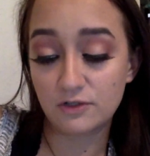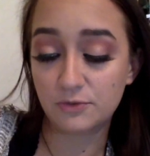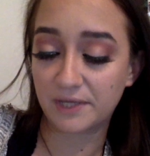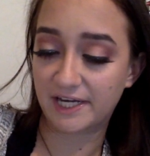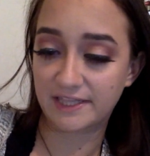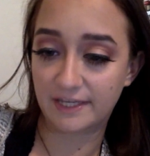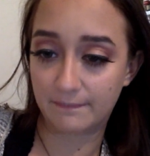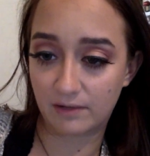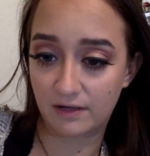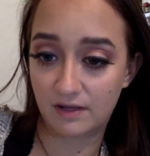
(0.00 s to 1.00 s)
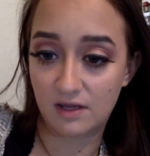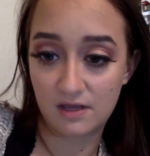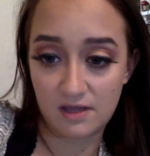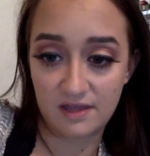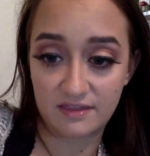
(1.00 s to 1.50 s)
doing anything. But
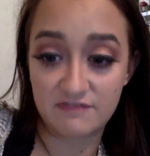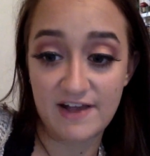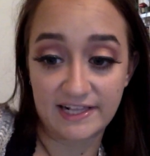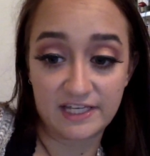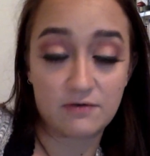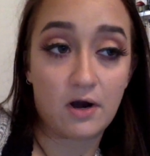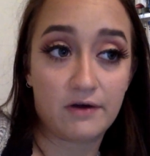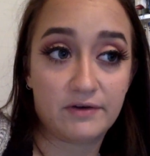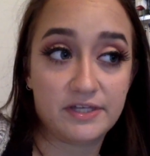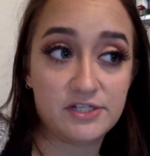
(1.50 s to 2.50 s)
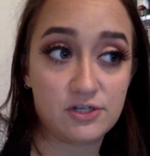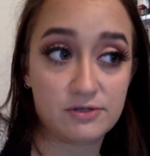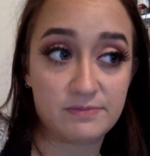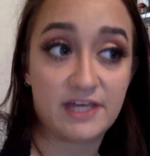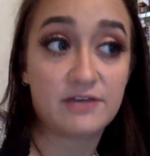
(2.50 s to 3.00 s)
the fact that you are really
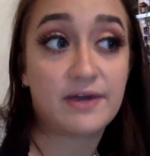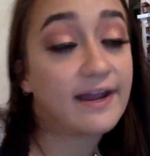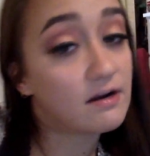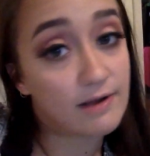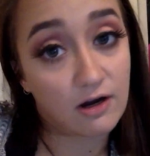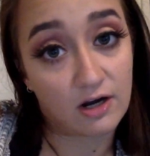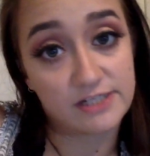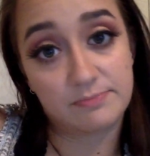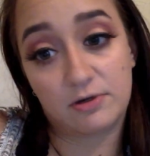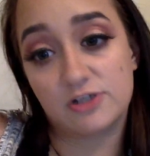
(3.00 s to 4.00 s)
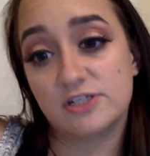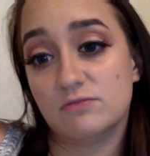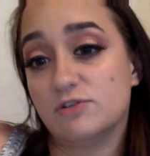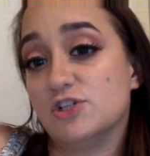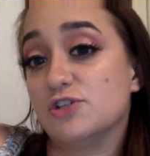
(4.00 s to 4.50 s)
shows me that you care about her as a
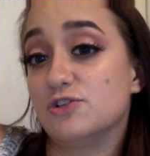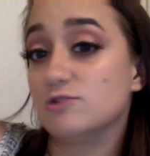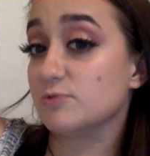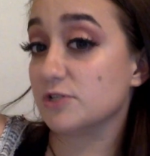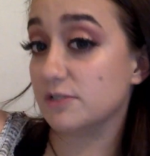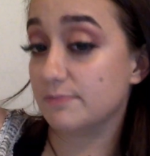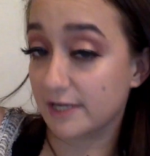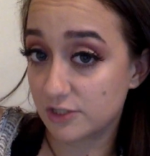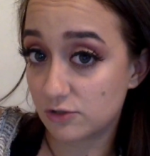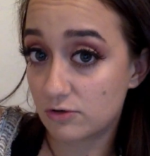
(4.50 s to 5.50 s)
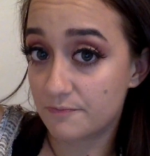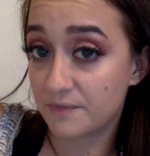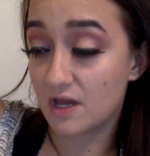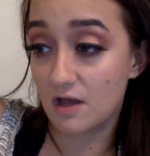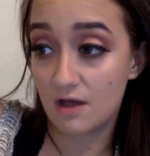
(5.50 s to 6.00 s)
person, which is super special
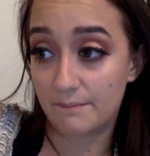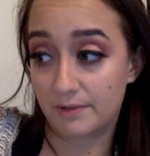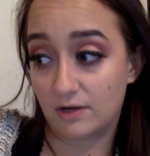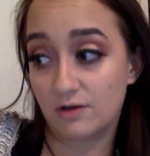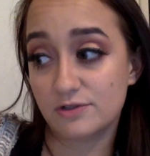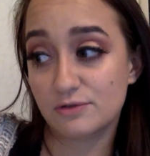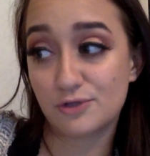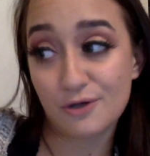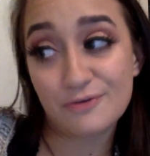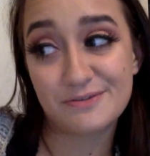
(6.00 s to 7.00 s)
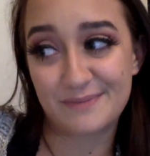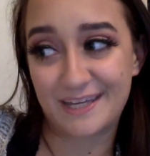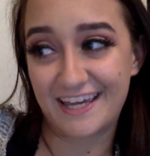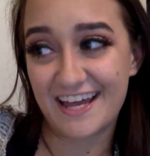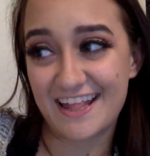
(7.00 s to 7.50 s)
but it also shows
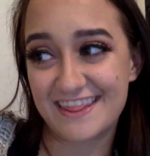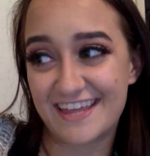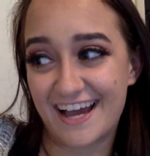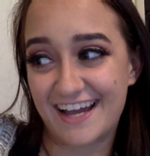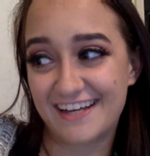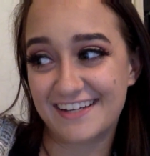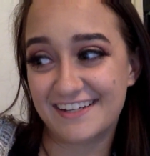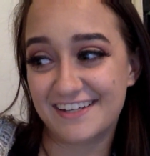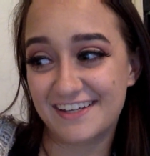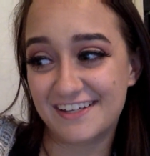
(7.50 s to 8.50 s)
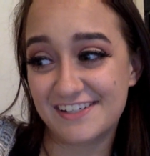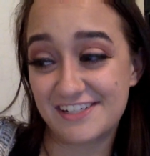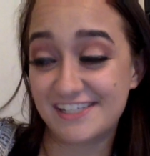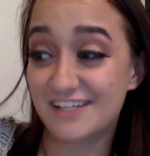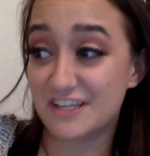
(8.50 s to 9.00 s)
me that
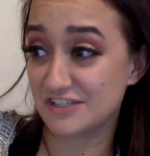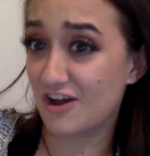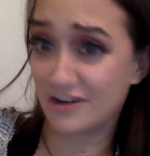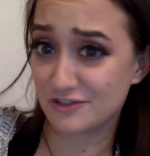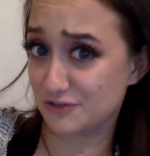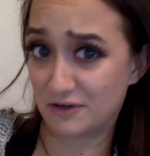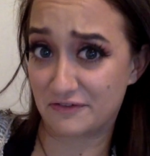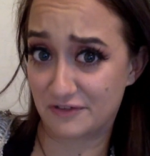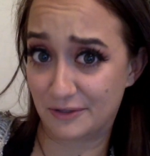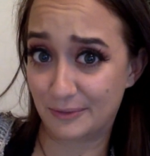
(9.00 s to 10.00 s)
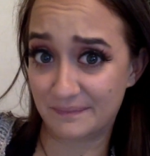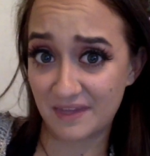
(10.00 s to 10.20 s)
she does not deserve you.